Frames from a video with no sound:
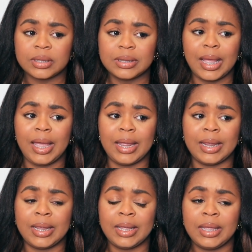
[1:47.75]

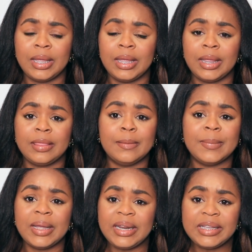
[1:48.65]
like, the
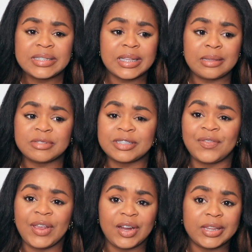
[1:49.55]
money seems
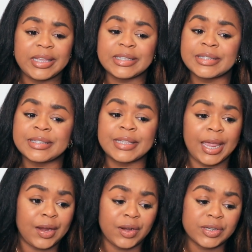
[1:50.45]
fairly
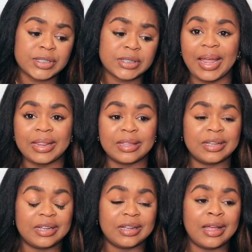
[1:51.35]
scarce. Like,
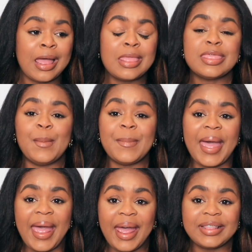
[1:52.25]
the
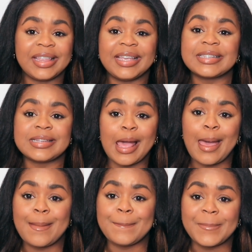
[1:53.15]
math is
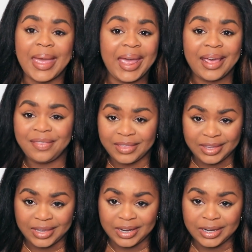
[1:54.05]
not
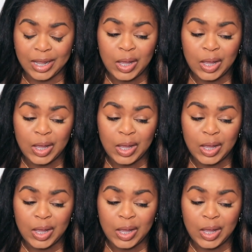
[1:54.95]
mathing